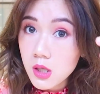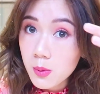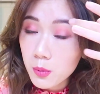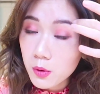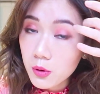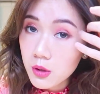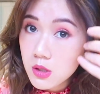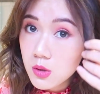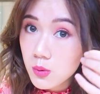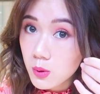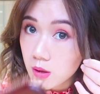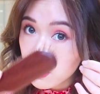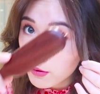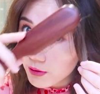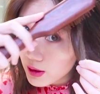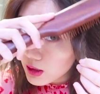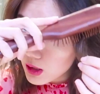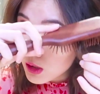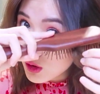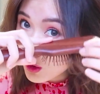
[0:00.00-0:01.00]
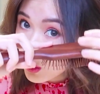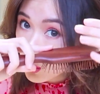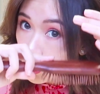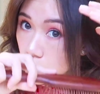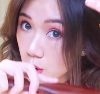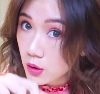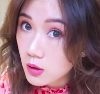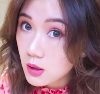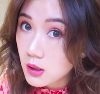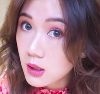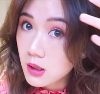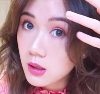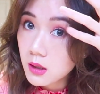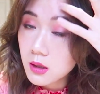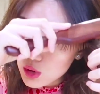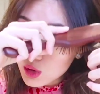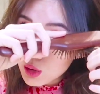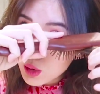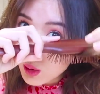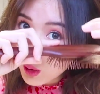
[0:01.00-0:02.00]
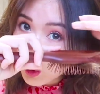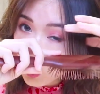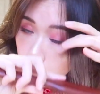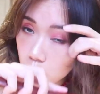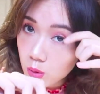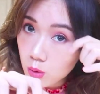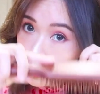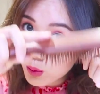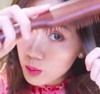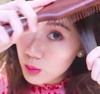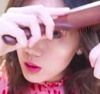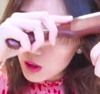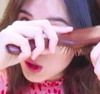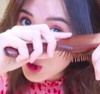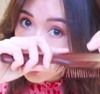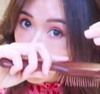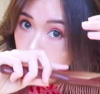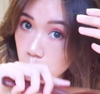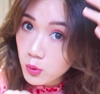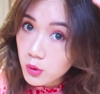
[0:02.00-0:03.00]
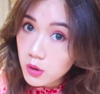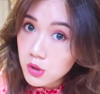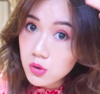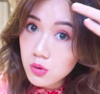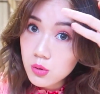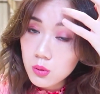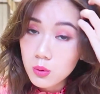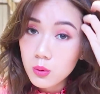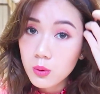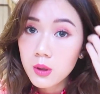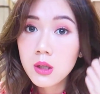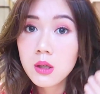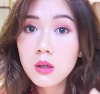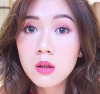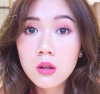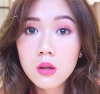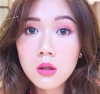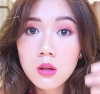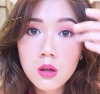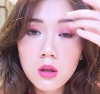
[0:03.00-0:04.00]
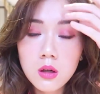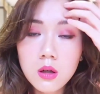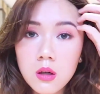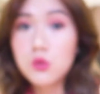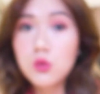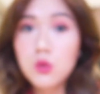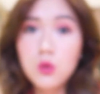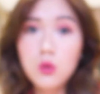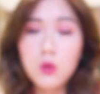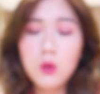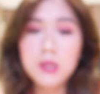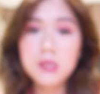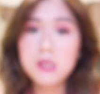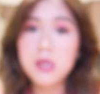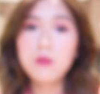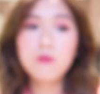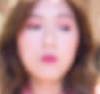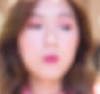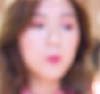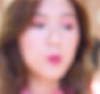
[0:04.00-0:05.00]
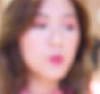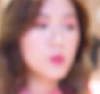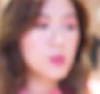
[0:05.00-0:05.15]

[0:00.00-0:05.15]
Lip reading: example, this one, I find it's too curly. Just comb, let's just brush through it. So aside from